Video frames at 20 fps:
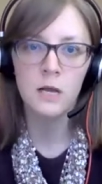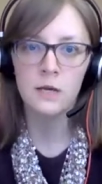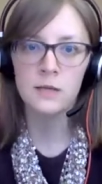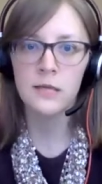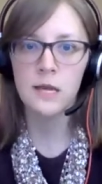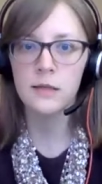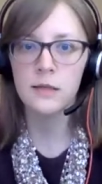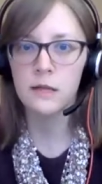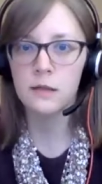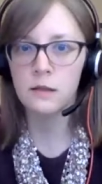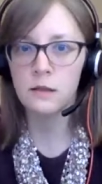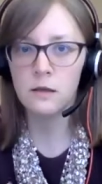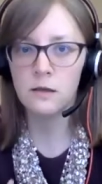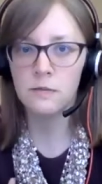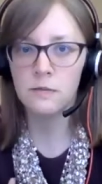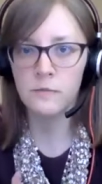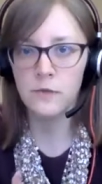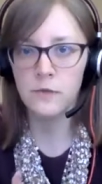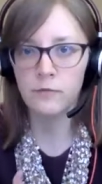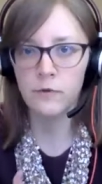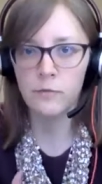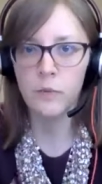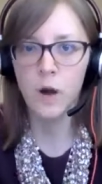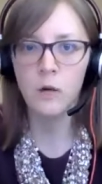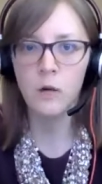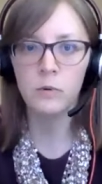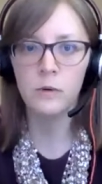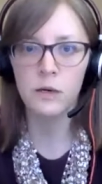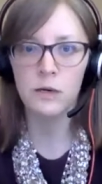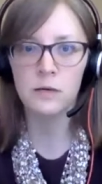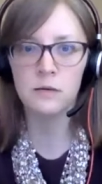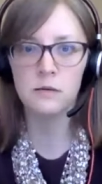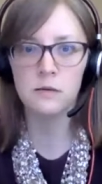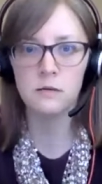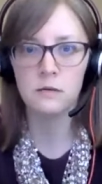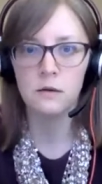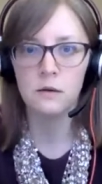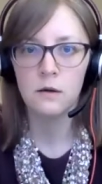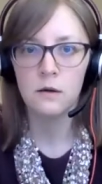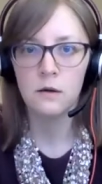Because I think the different
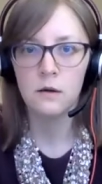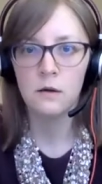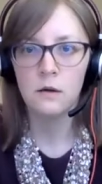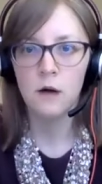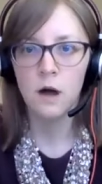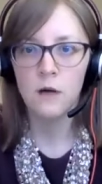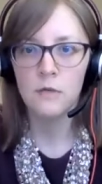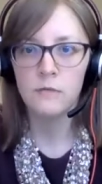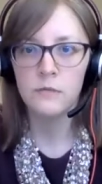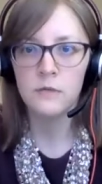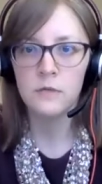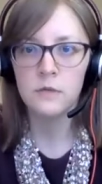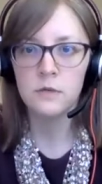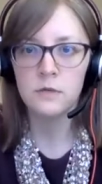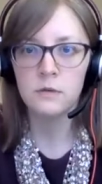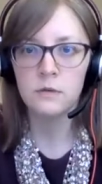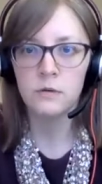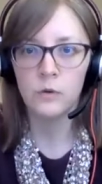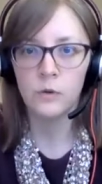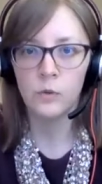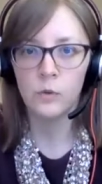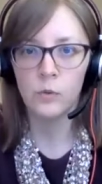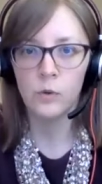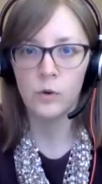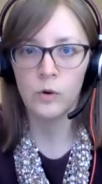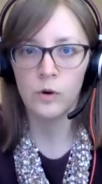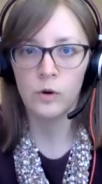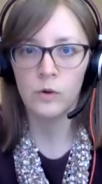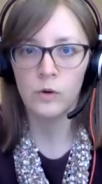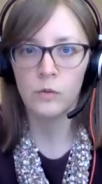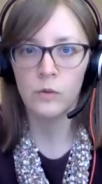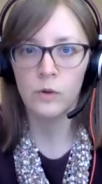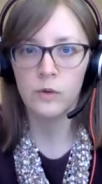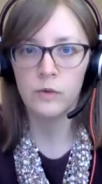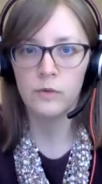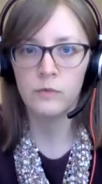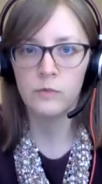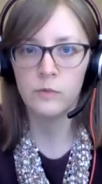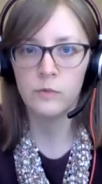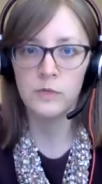publics come to her work
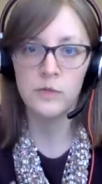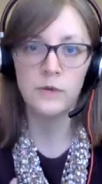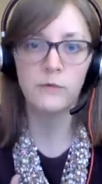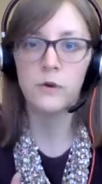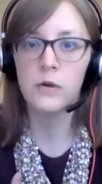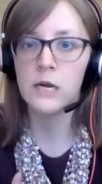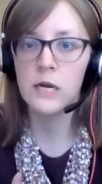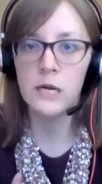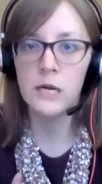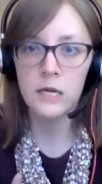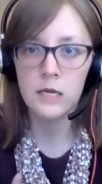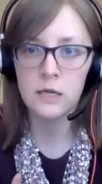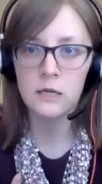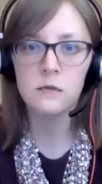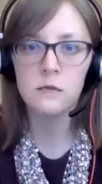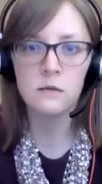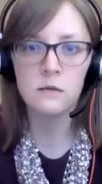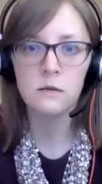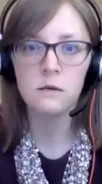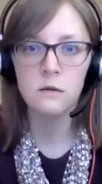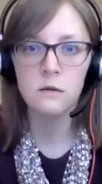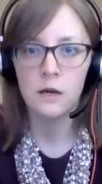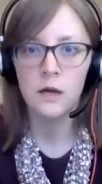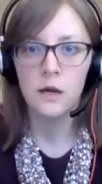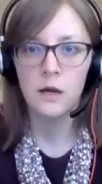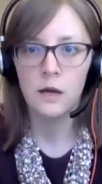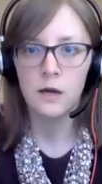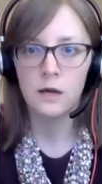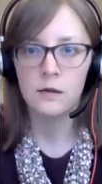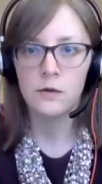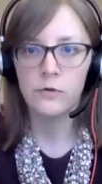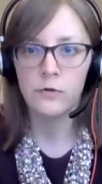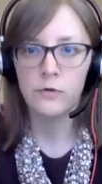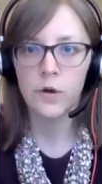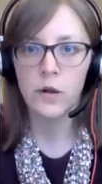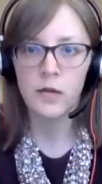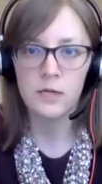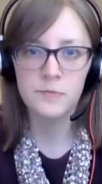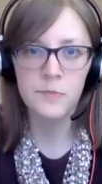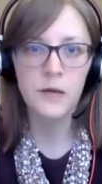with different needs and
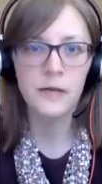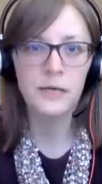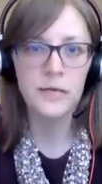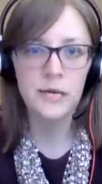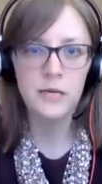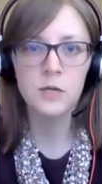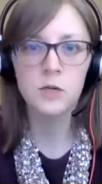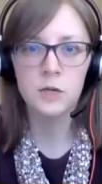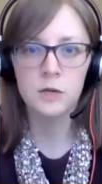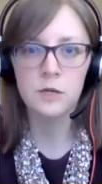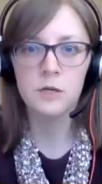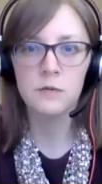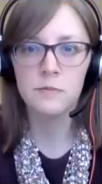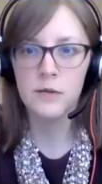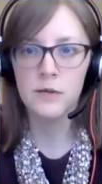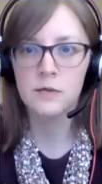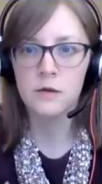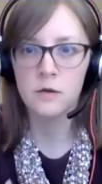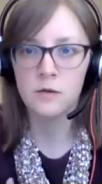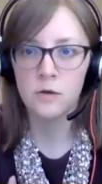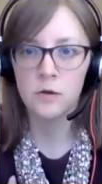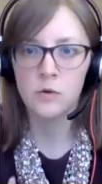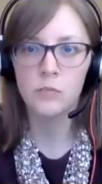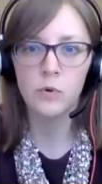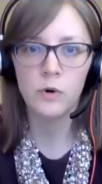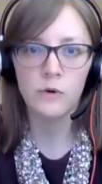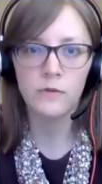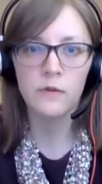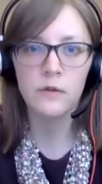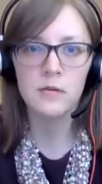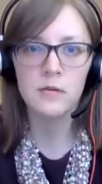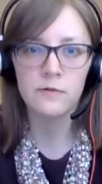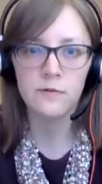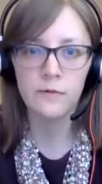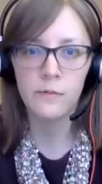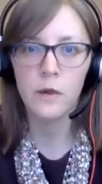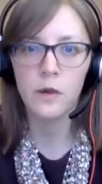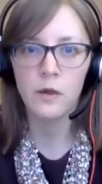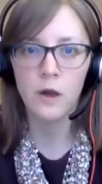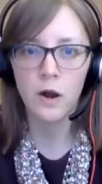different expectations based on their previous
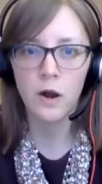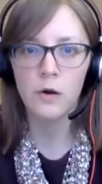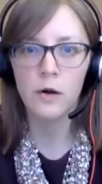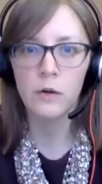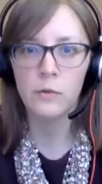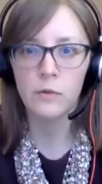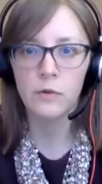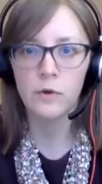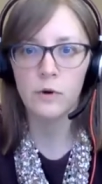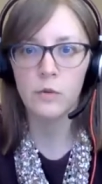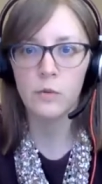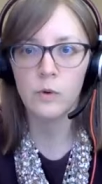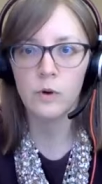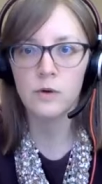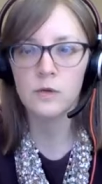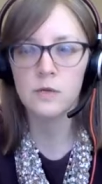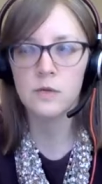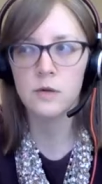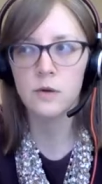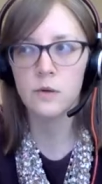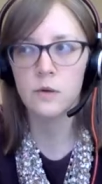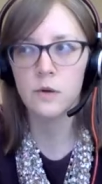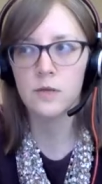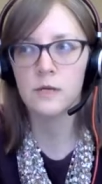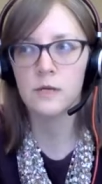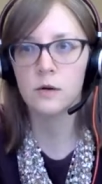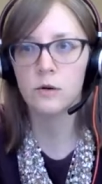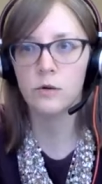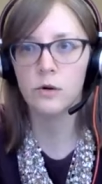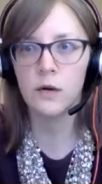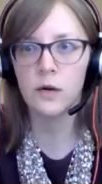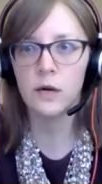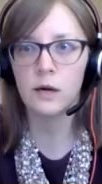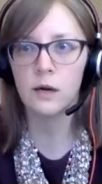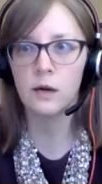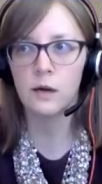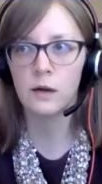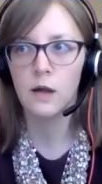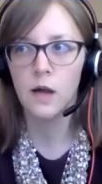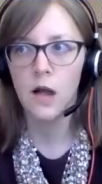familiarity with her work. So as a
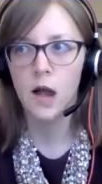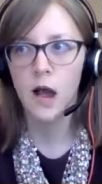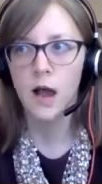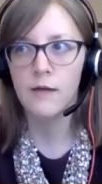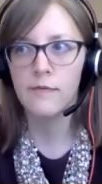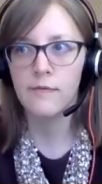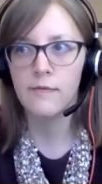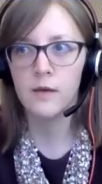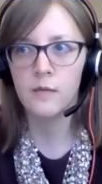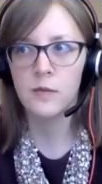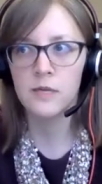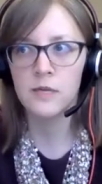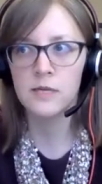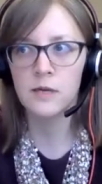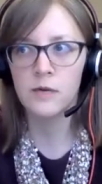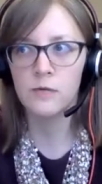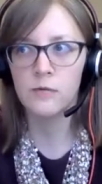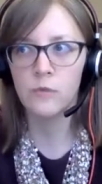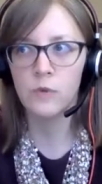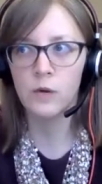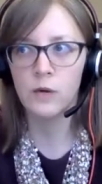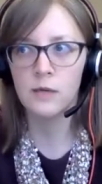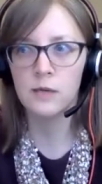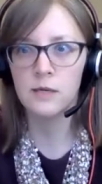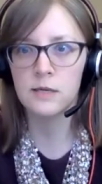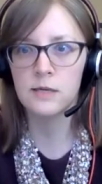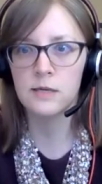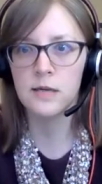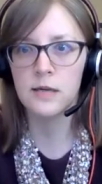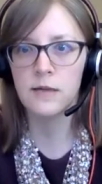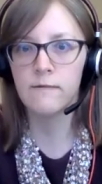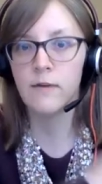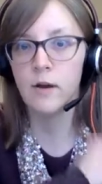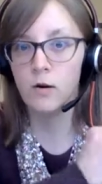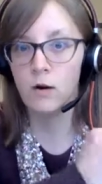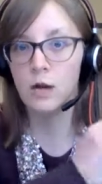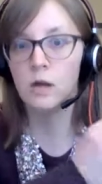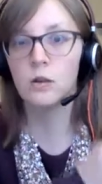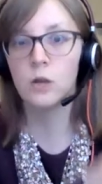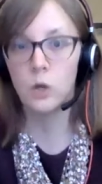critic, I found myself wanting to stay
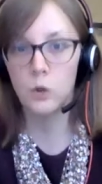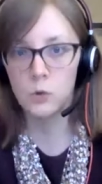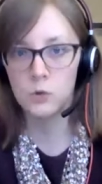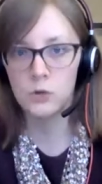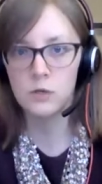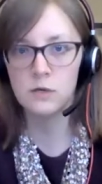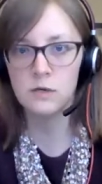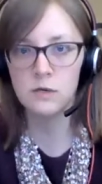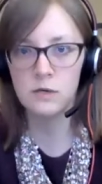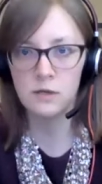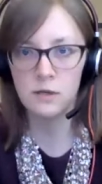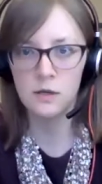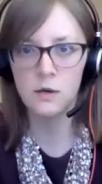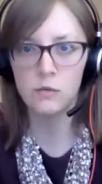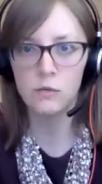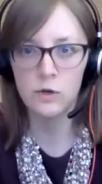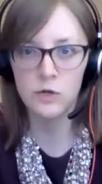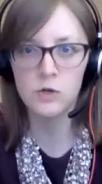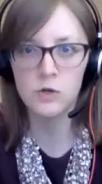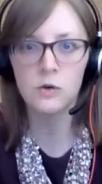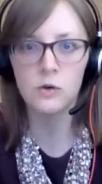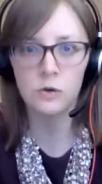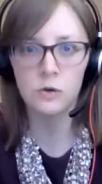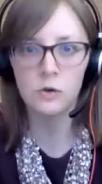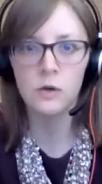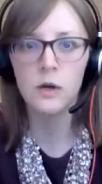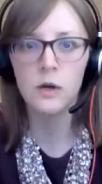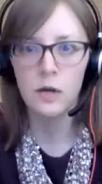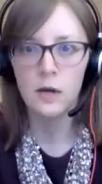very close to the original.